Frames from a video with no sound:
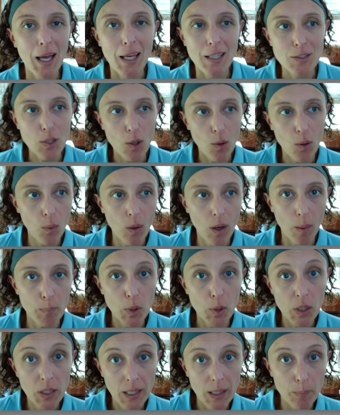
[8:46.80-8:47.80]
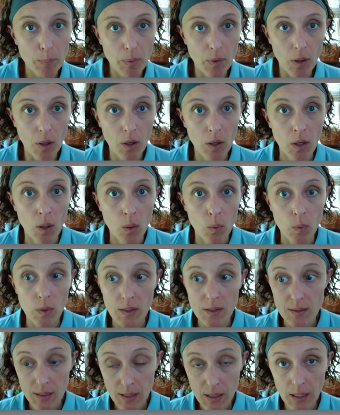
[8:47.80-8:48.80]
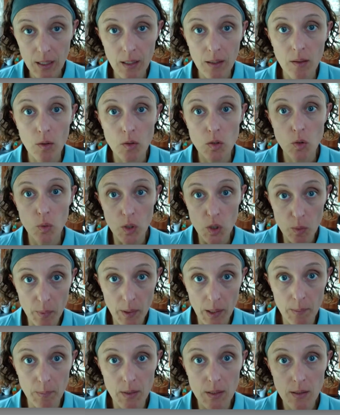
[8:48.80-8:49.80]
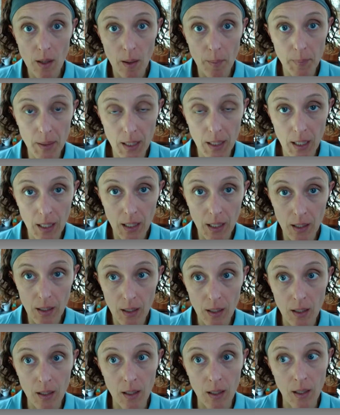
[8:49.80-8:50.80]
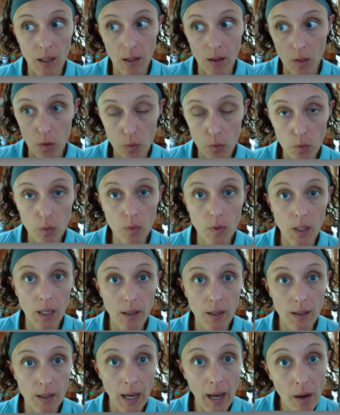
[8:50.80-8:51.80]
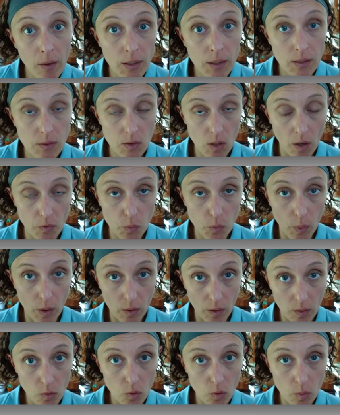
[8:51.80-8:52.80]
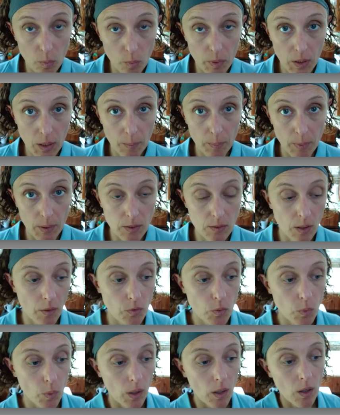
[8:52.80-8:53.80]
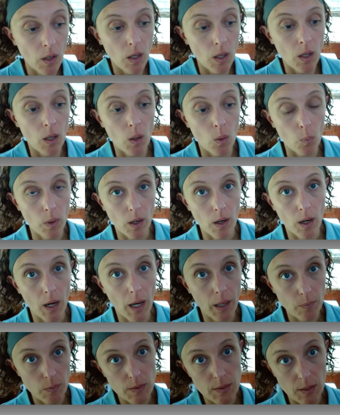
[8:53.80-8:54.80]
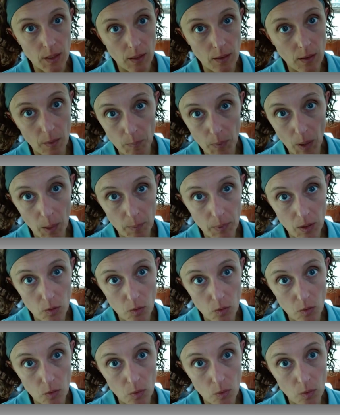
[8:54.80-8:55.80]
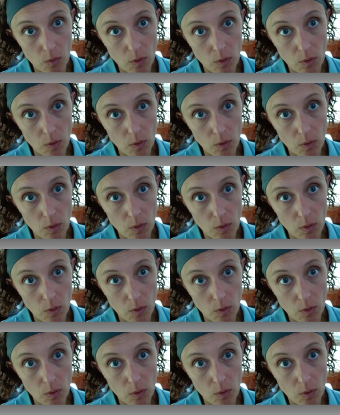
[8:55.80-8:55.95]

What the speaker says: So a bookkeeper would see those tuition payments coming in through the accounting software, like through the bookkeeping software, where I was seeing them coming through